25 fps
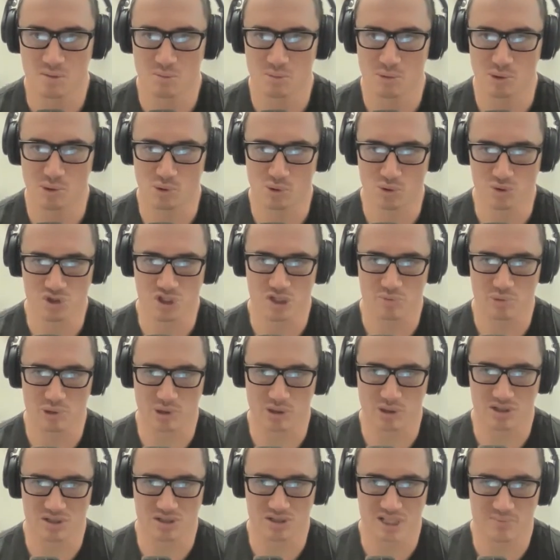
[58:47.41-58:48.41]
but also
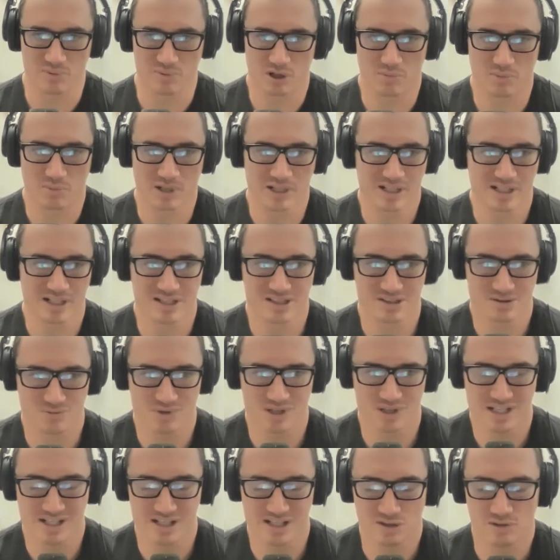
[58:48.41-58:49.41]
because there probably is
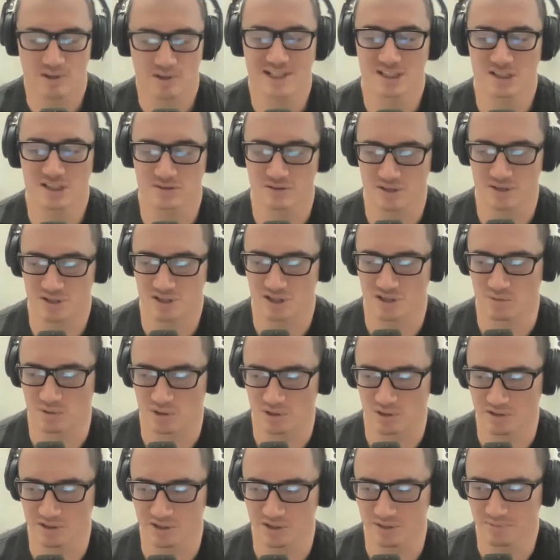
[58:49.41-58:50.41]
really a greater assault
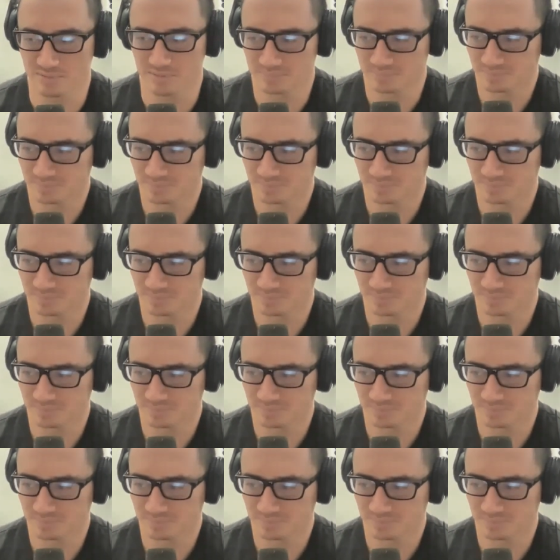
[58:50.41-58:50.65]
on you.